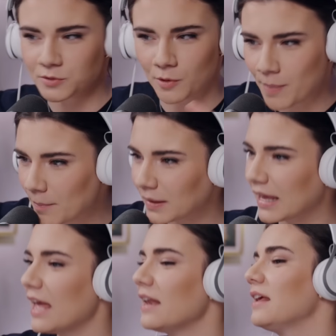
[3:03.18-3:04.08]
He's a
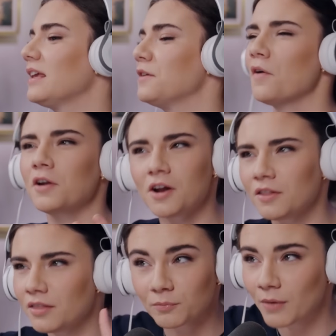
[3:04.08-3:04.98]
Republican, he voted
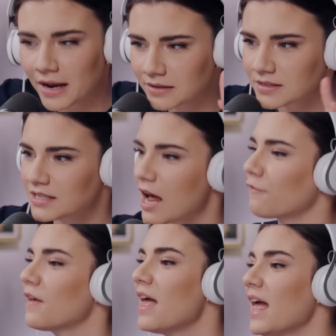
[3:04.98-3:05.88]
on the right
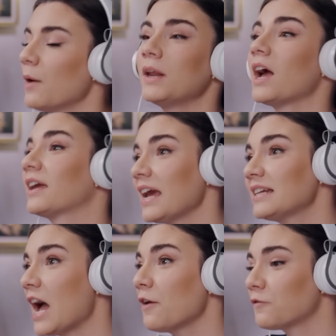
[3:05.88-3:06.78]
stuff, and when he got
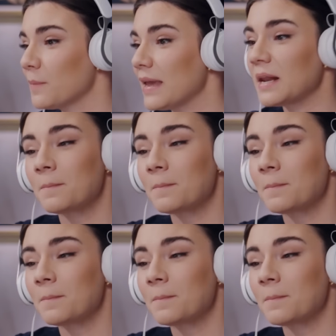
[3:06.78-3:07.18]
kicked out for being an